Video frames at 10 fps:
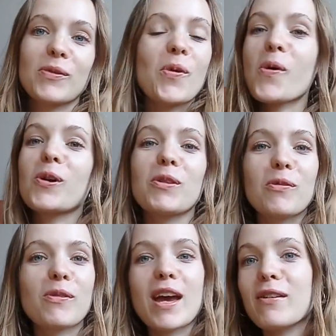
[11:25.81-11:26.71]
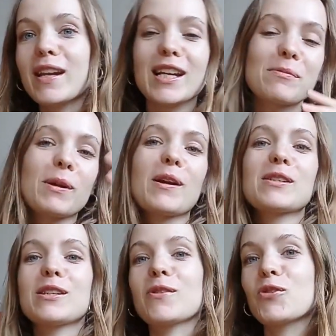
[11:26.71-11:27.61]
all of the varied
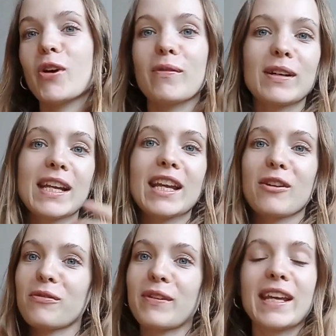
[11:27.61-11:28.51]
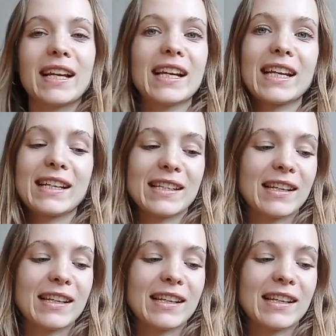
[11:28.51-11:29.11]
experiences of traveling and feelings,